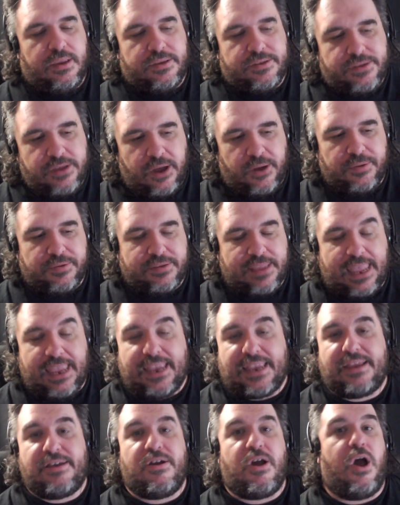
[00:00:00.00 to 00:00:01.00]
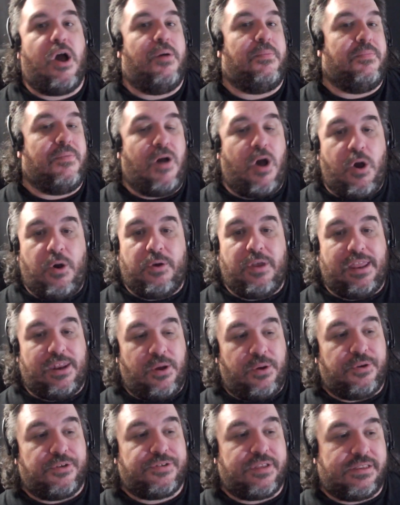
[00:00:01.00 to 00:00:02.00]
So it's like, oh, and
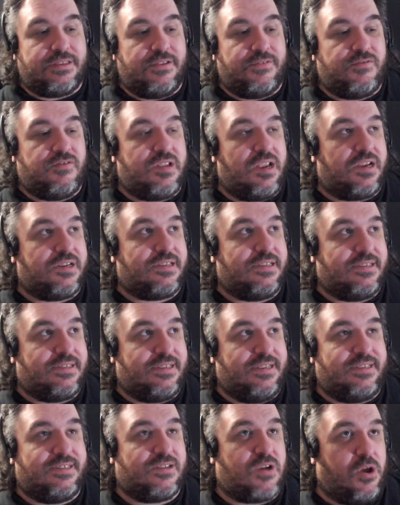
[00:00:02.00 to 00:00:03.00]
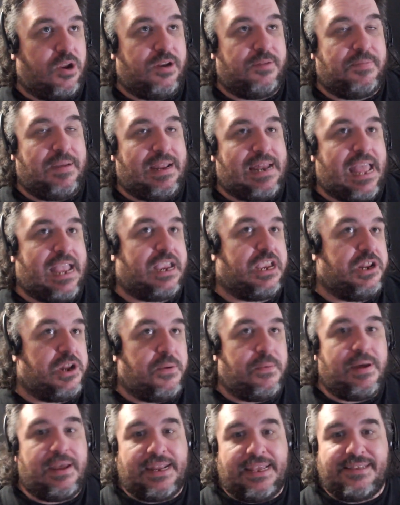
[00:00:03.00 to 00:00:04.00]
Odo's sense of justice is going to be like, you know
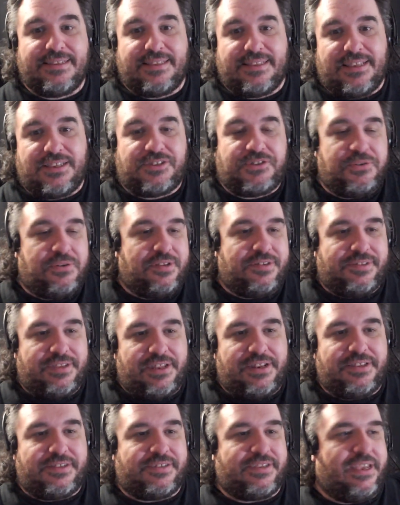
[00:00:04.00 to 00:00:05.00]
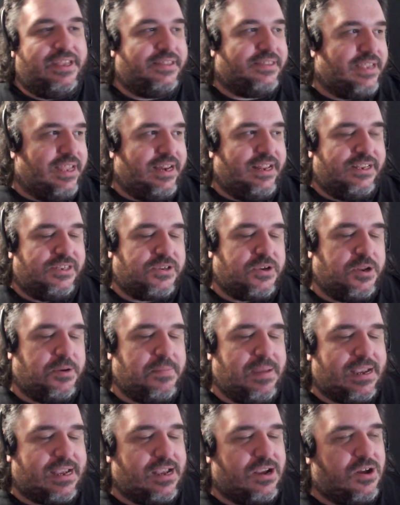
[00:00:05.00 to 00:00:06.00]
what? This dude is innocent, and he's going to
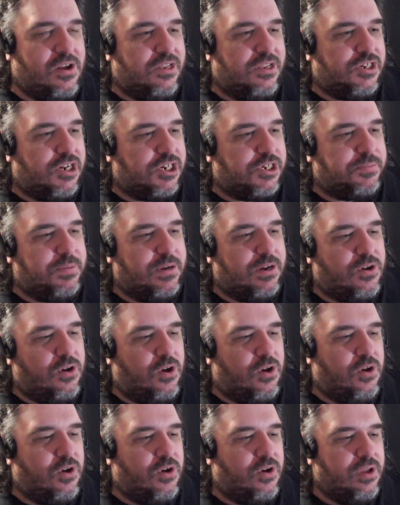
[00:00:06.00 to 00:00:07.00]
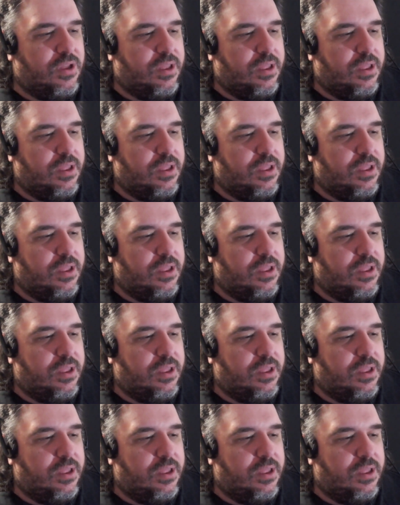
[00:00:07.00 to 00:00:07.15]
make a judgment call.